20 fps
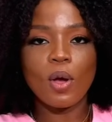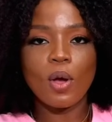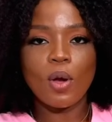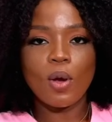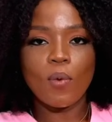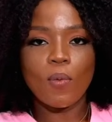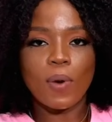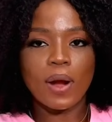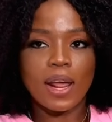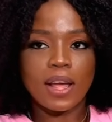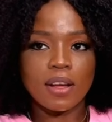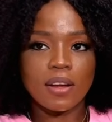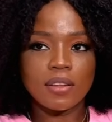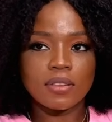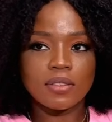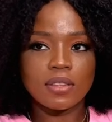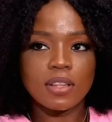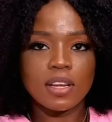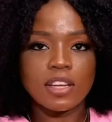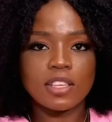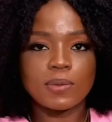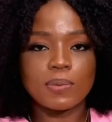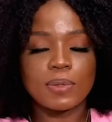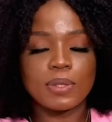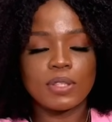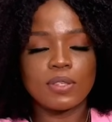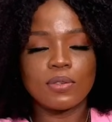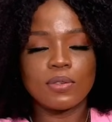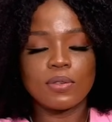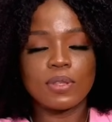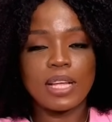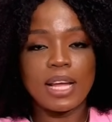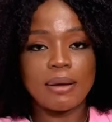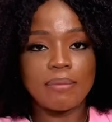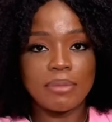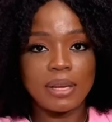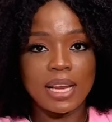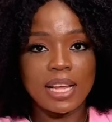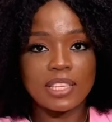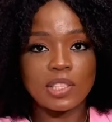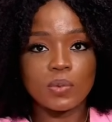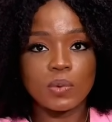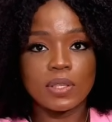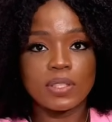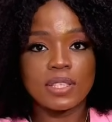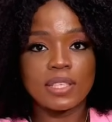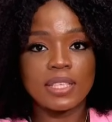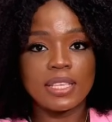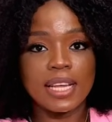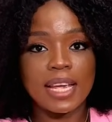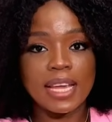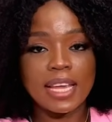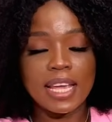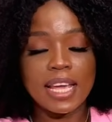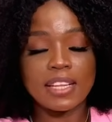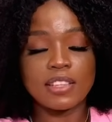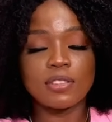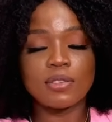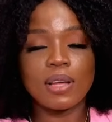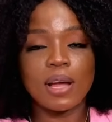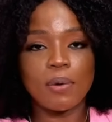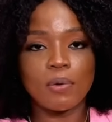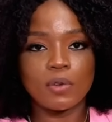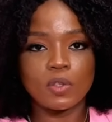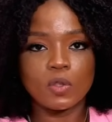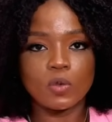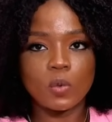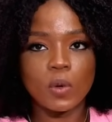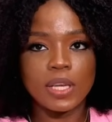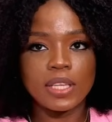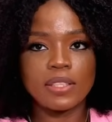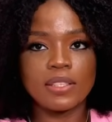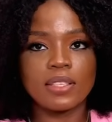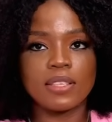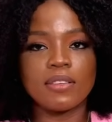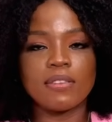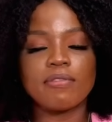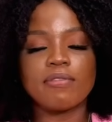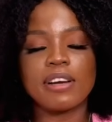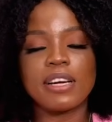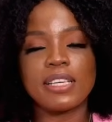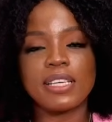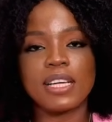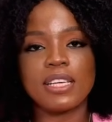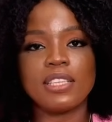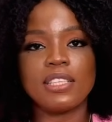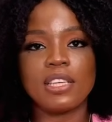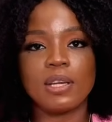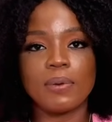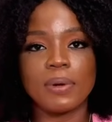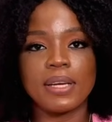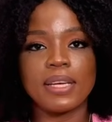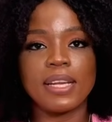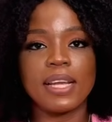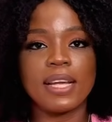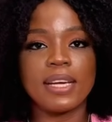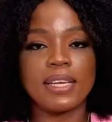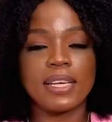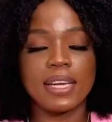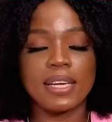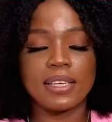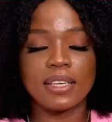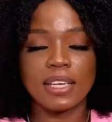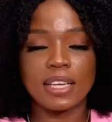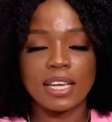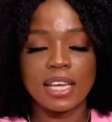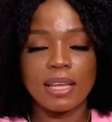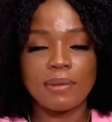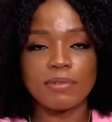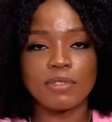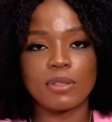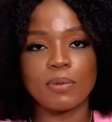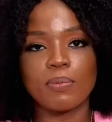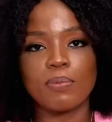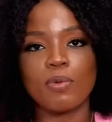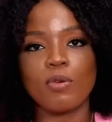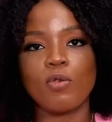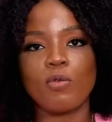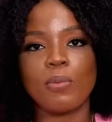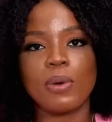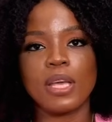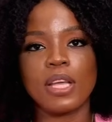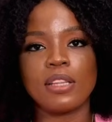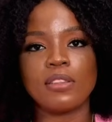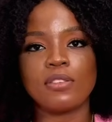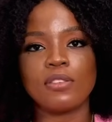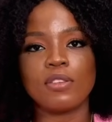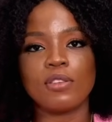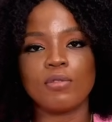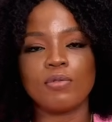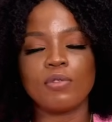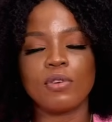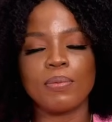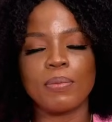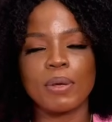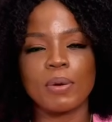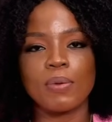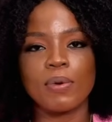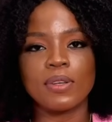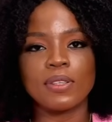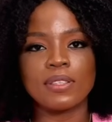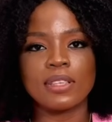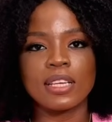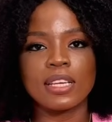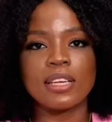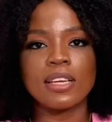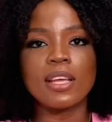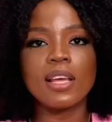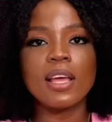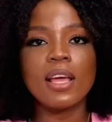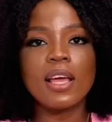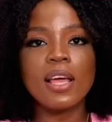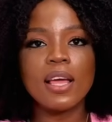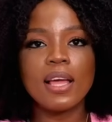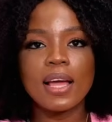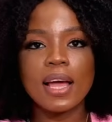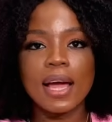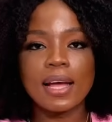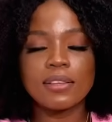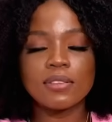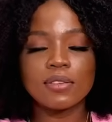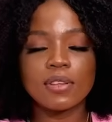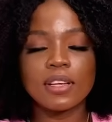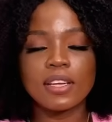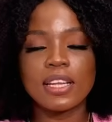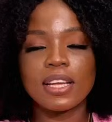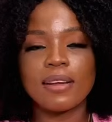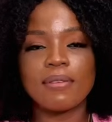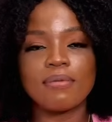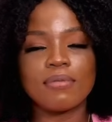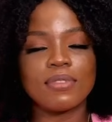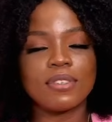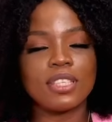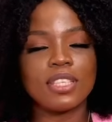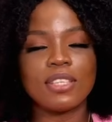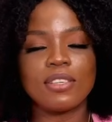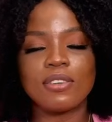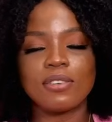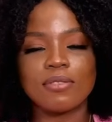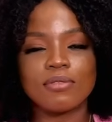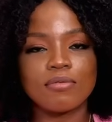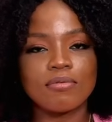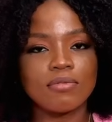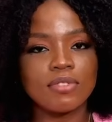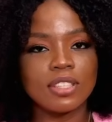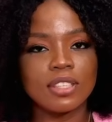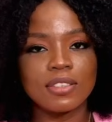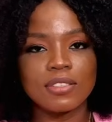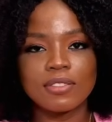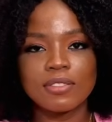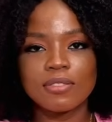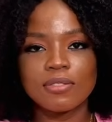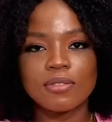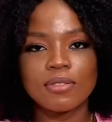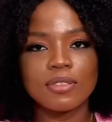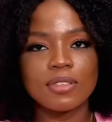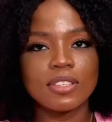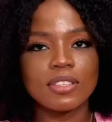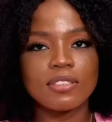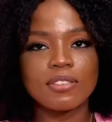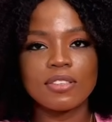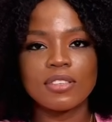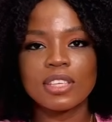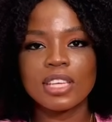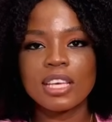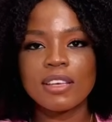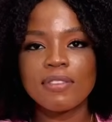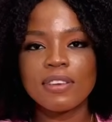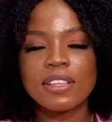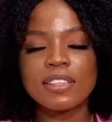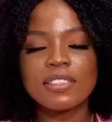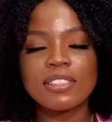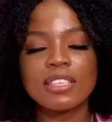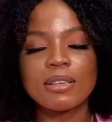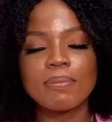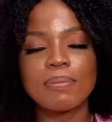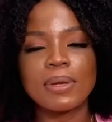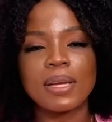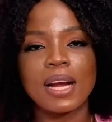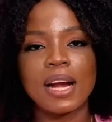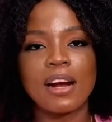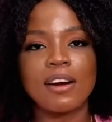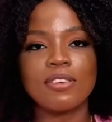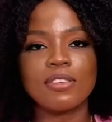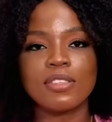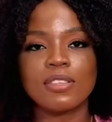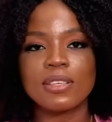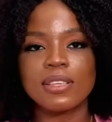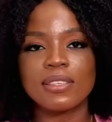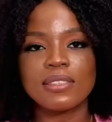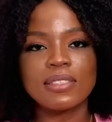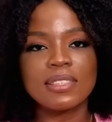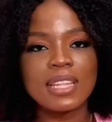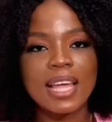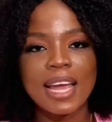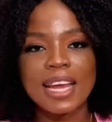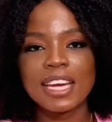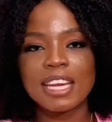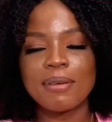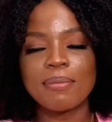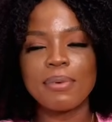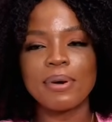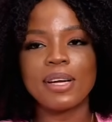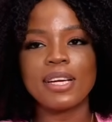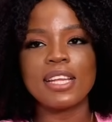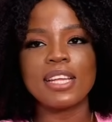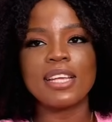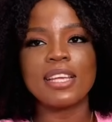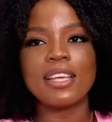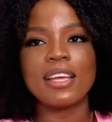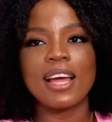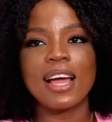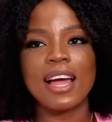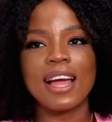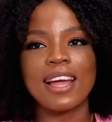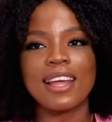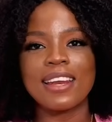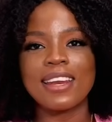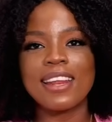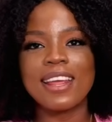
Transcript: When I got to the hospital, the ambulance wasn't there yet, so I was waiting. Finally, they were there, then they came to pull me into the room he was in. I saw them, you know, just giving CPR to his tiny body, and,